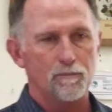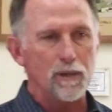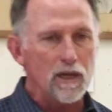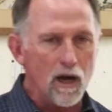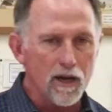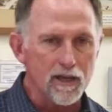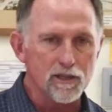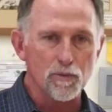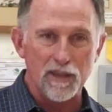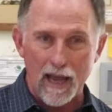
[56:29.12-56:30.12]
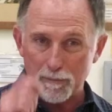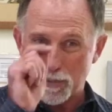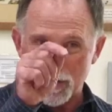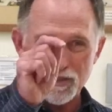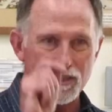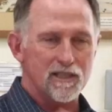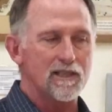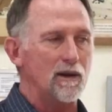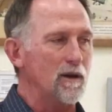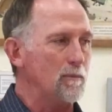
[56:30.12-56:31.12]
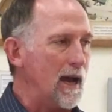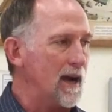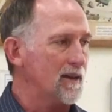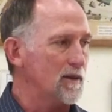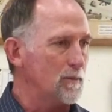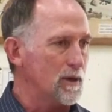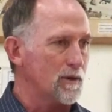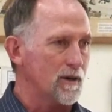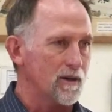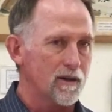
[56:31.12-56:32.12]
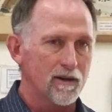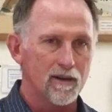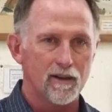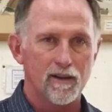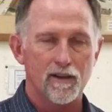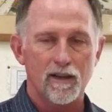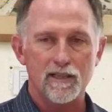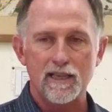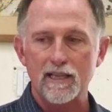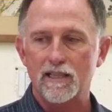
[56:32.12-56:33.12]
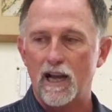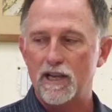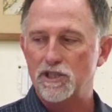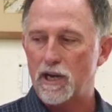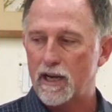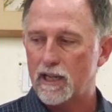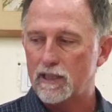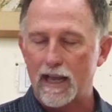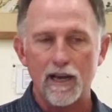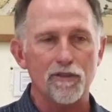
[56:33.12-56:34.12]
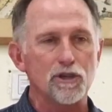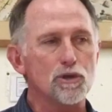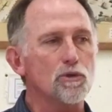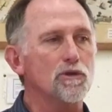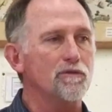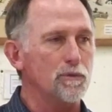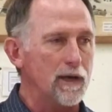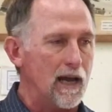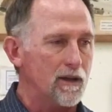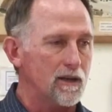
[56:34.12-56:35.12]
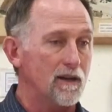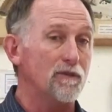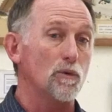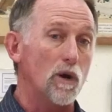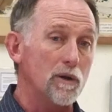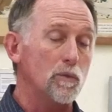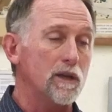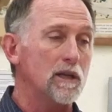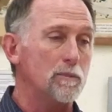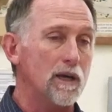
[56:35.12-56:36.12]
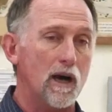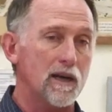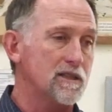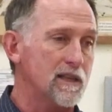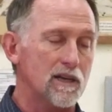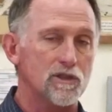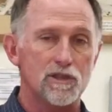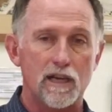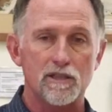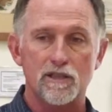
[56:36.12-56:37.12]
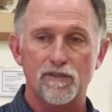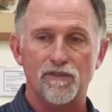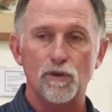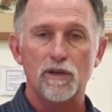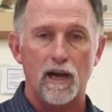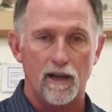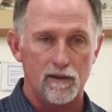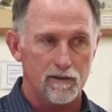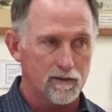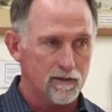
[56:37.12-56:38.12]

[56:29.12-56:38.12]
Be honest with that person staring back in the mirror, because that's God shining a light on the truth of the reality. And if you're one willing to be honest, the exercise is futile.